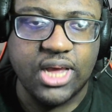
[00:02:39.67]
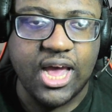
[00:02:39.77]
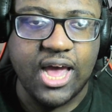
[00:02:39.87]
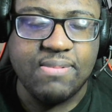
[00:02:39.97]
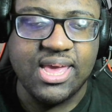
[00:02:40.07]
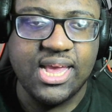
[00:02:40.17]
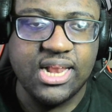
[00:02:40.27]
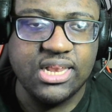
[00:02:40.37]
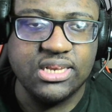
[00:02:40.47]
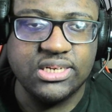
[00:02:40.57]
I
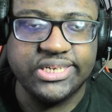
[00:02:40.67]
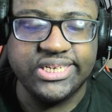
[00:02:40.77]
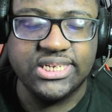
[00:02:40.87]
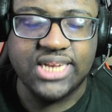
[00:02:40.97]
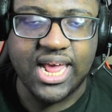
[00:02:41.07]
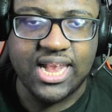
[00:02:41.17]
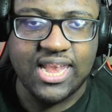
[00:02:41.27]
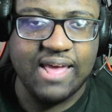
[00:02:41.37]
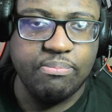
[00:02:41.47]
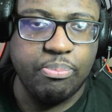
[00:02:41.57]
mean, she's not
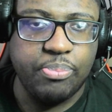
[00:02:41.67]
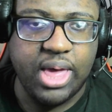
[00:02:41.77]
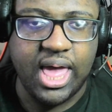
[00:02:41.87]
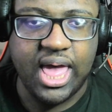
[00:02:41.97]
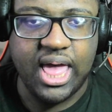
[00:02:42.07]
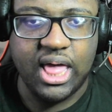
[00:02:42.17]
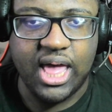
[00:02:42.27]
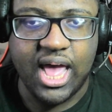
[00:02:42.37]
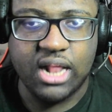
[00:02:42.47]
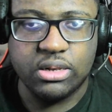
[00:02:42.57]
that bad
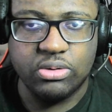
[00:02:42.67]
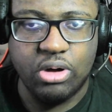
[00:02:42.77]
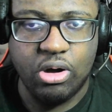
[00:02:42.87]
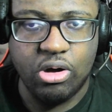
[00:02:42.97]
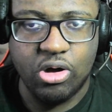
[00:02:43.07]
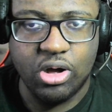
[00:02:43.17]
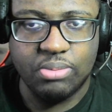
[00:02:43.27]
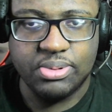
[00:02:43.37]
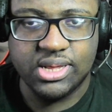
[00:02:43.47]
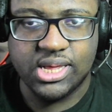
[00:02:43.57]
after all,
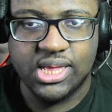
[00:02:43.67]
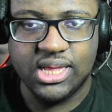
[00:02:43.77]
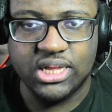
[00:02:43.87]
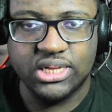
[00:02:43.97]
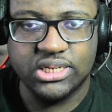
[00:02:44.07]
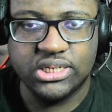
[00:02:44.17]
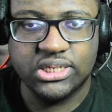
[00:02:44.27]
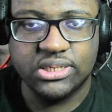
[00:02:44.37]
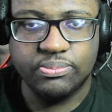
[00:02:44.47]
because,